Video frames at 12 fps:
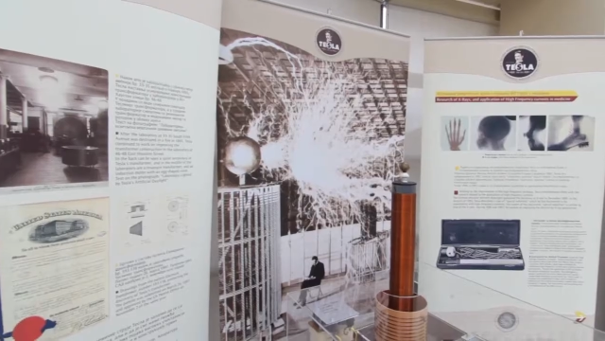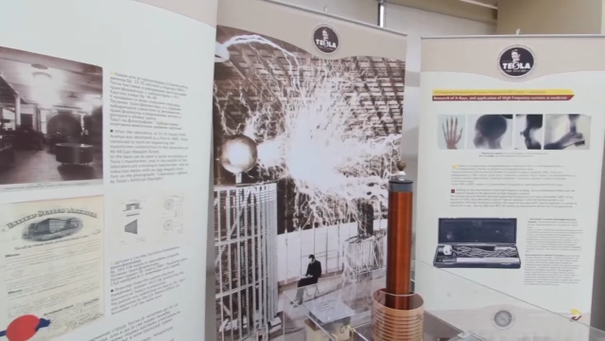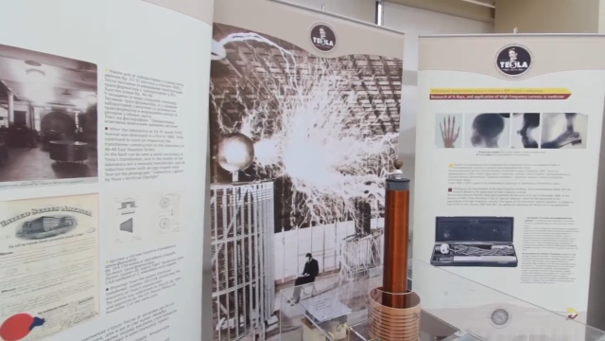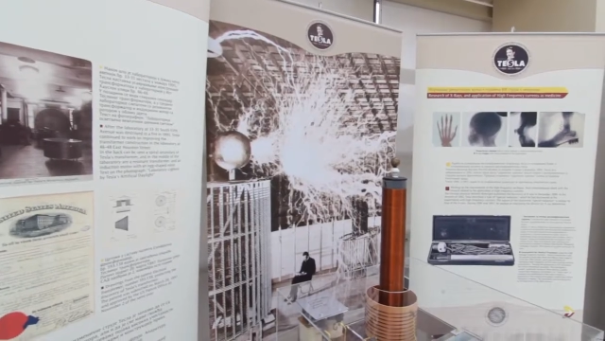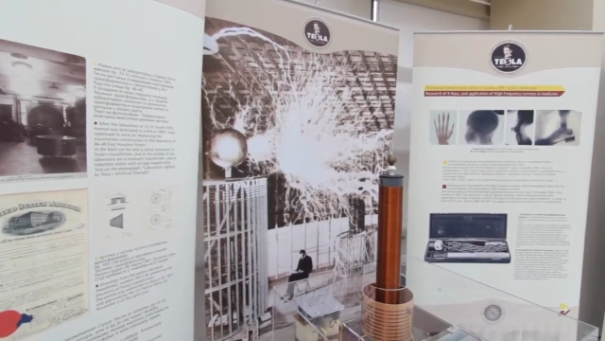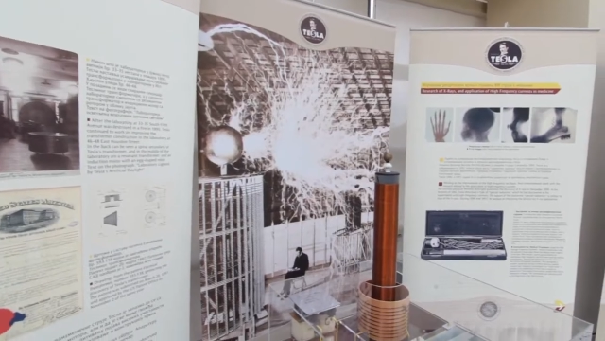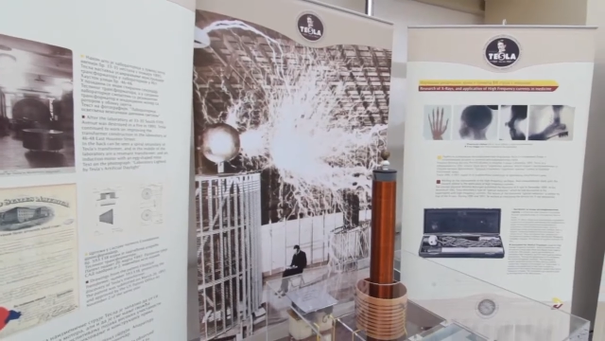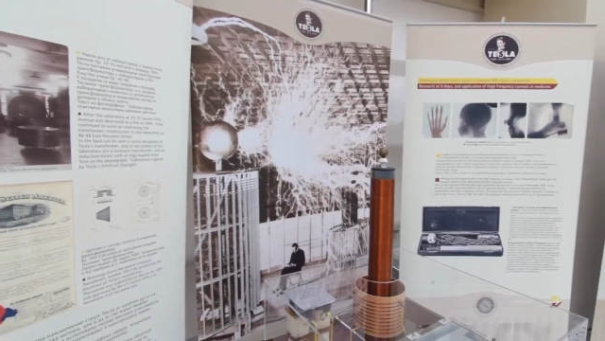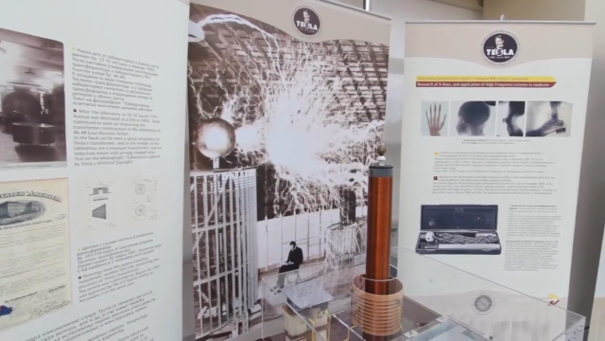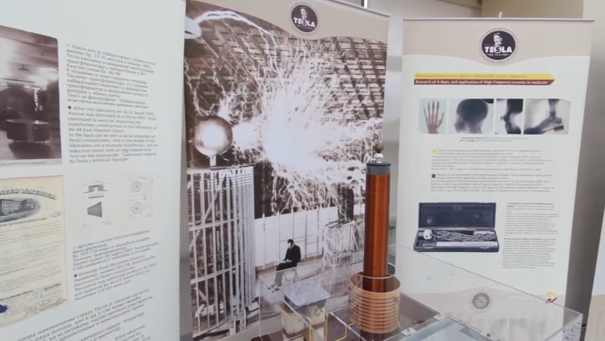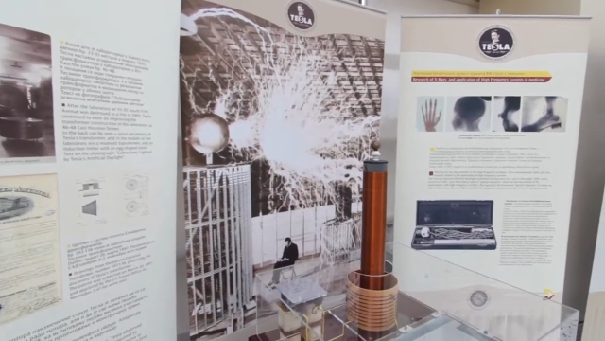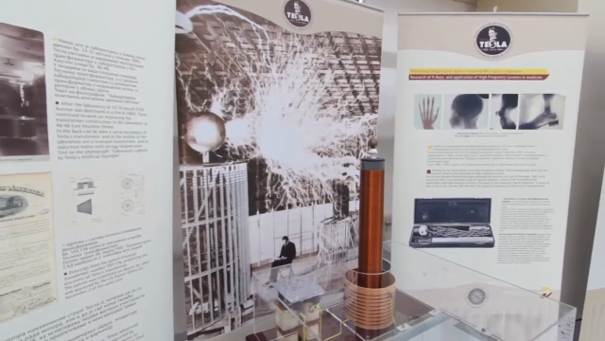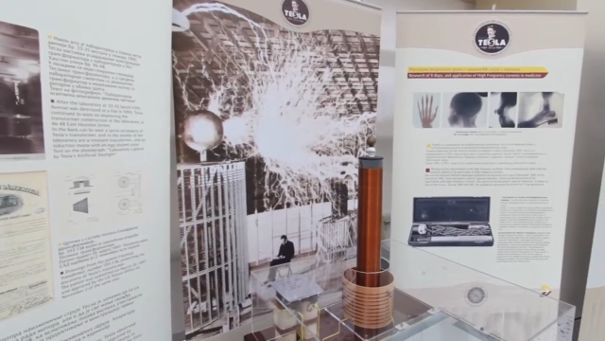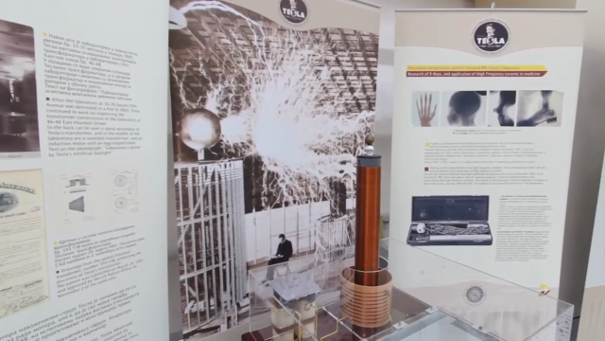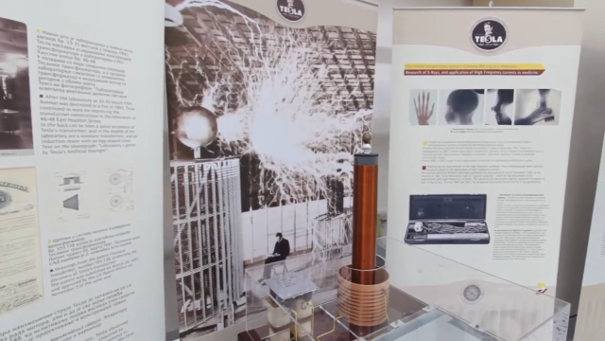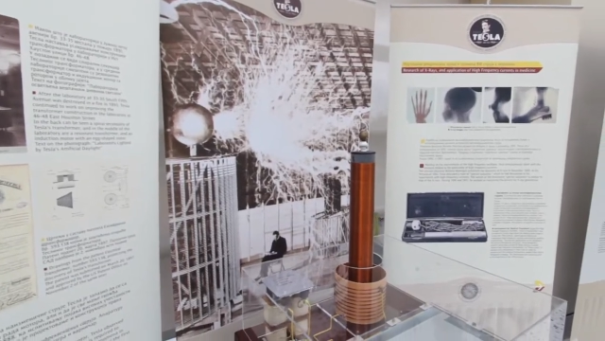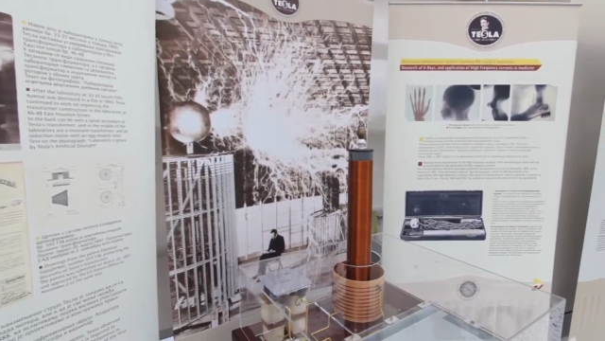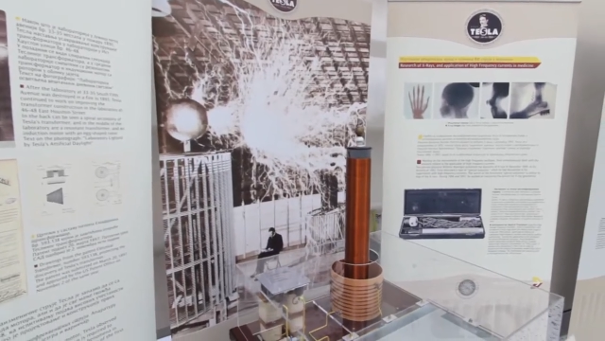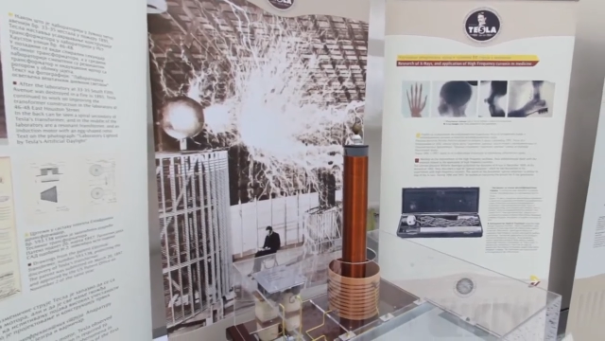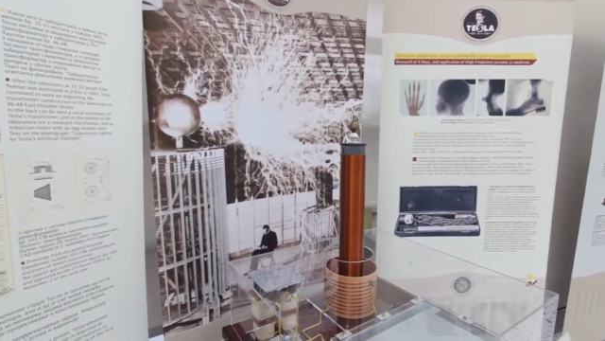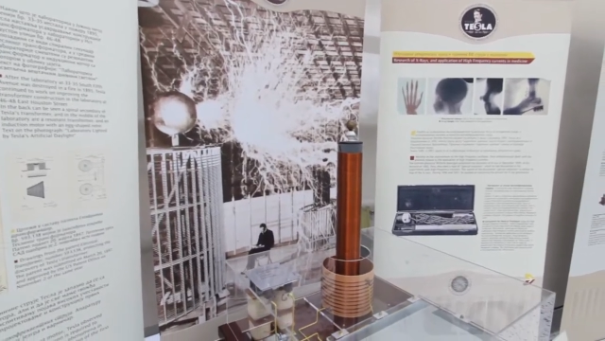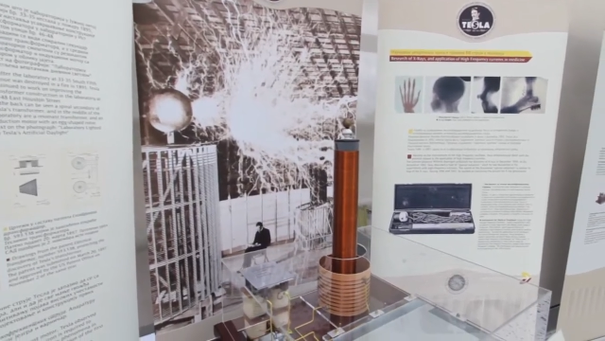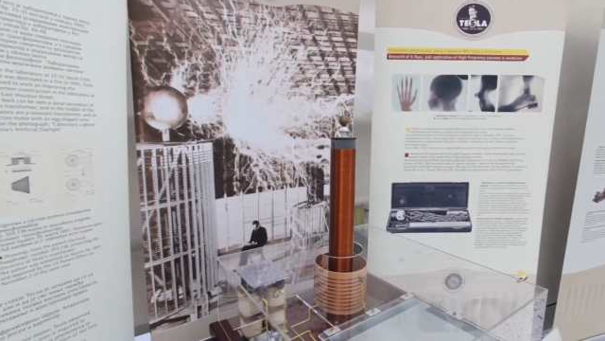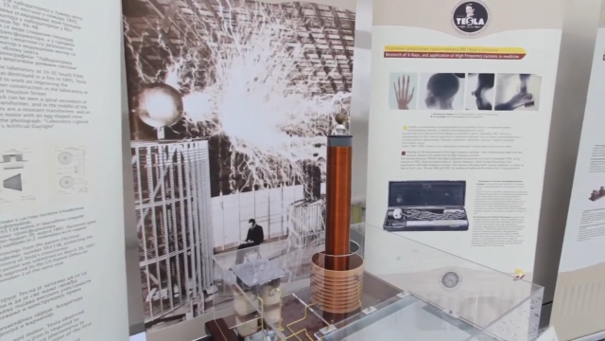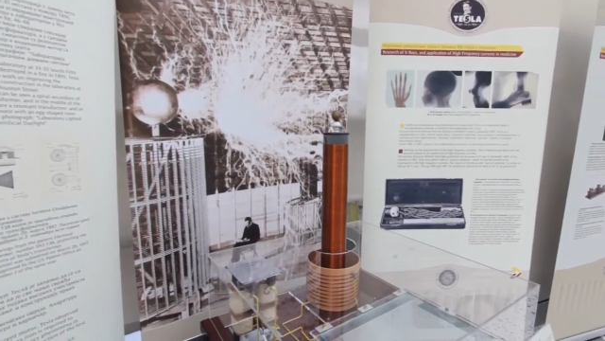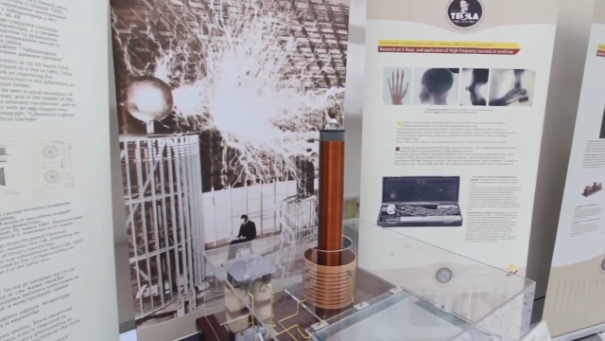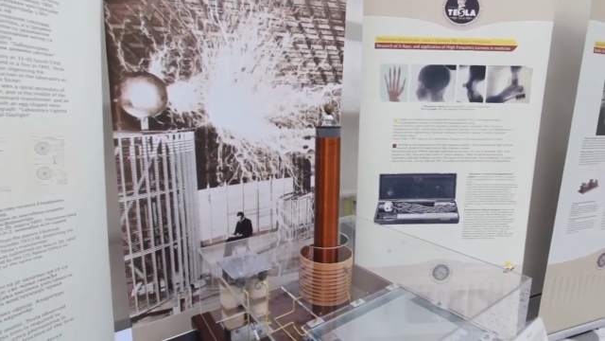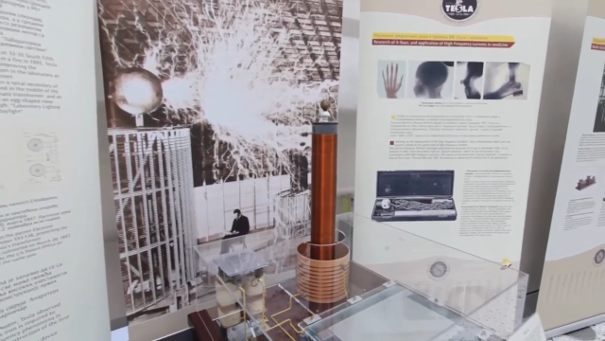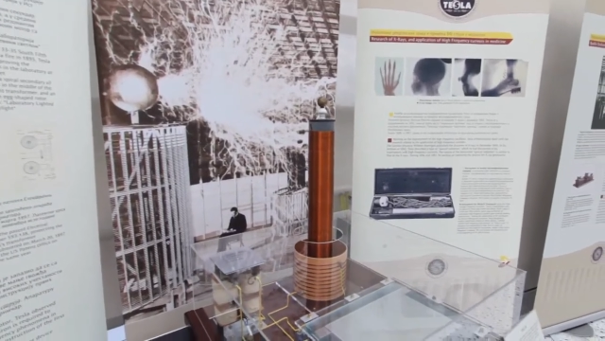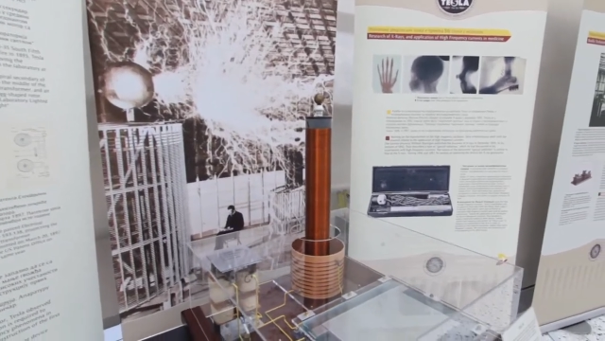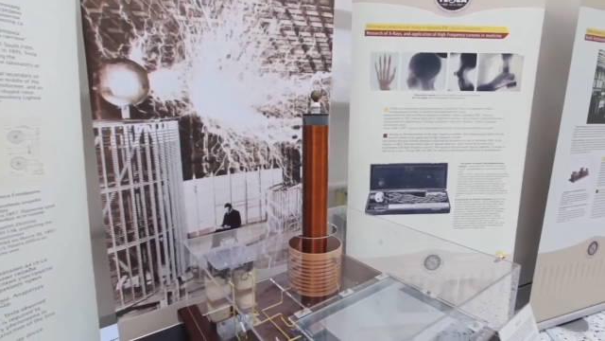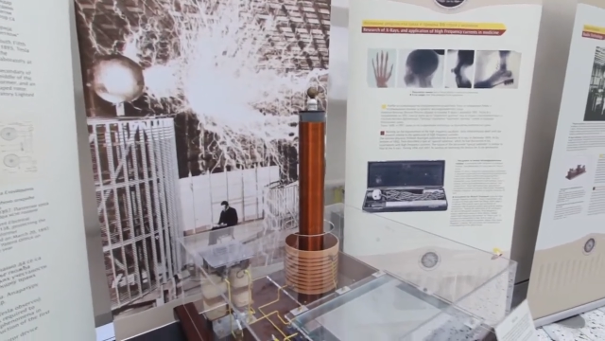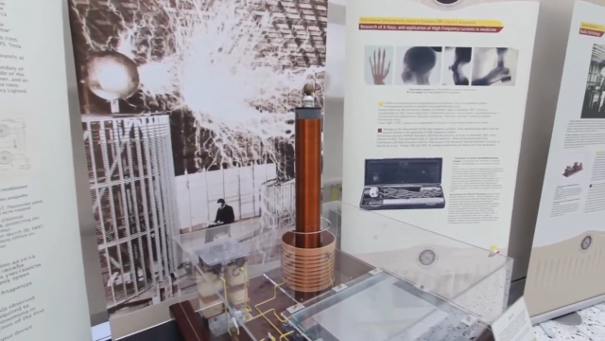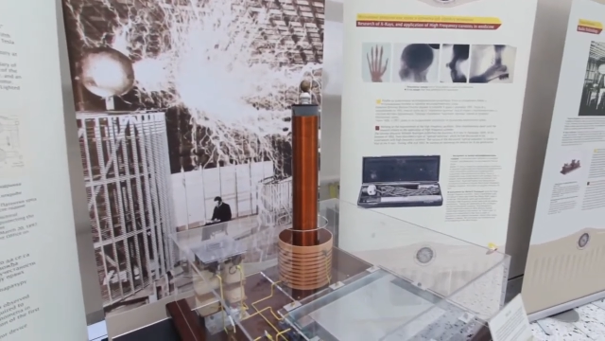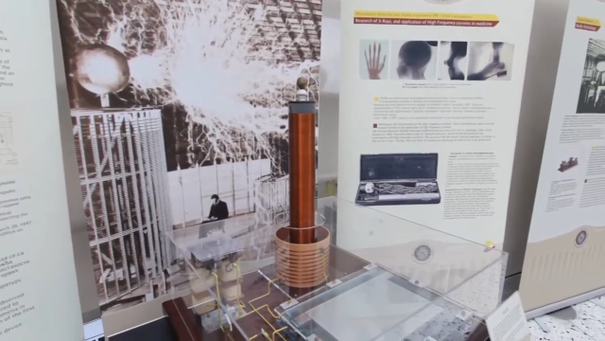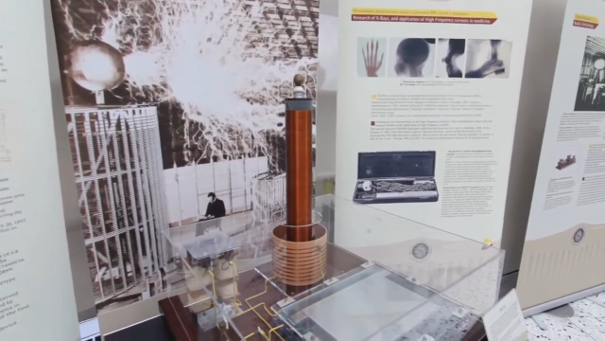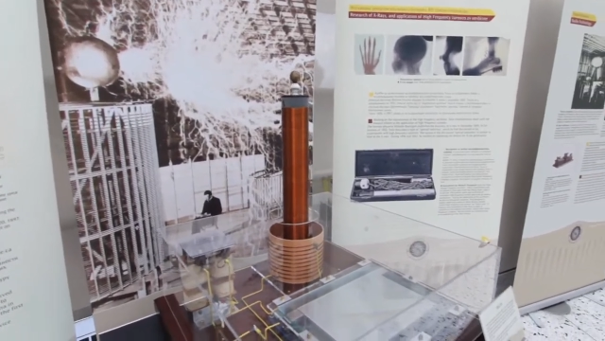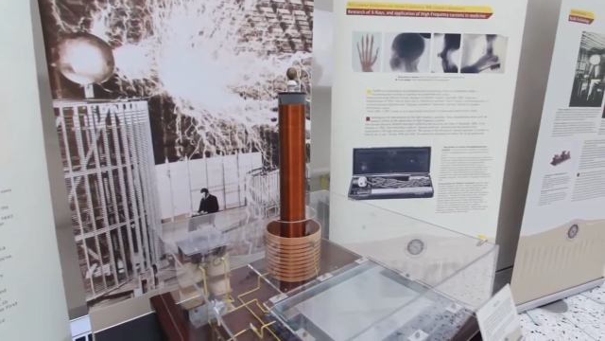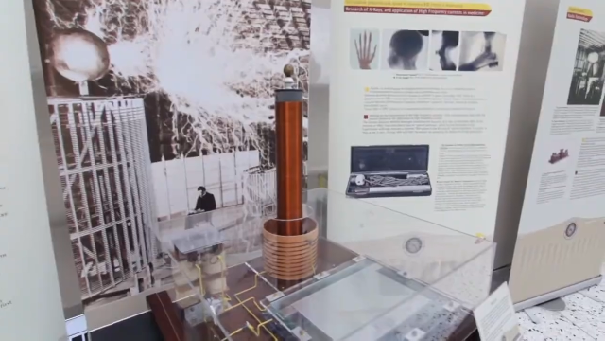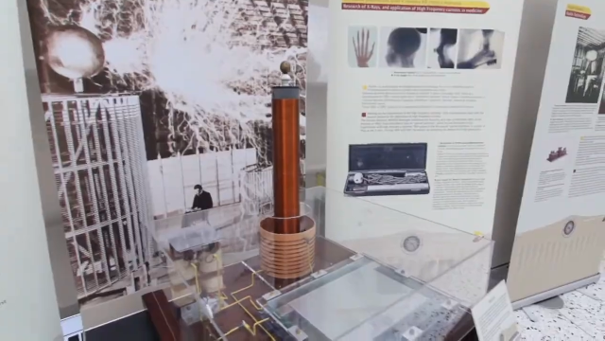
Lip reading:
[unreadable: no face in view]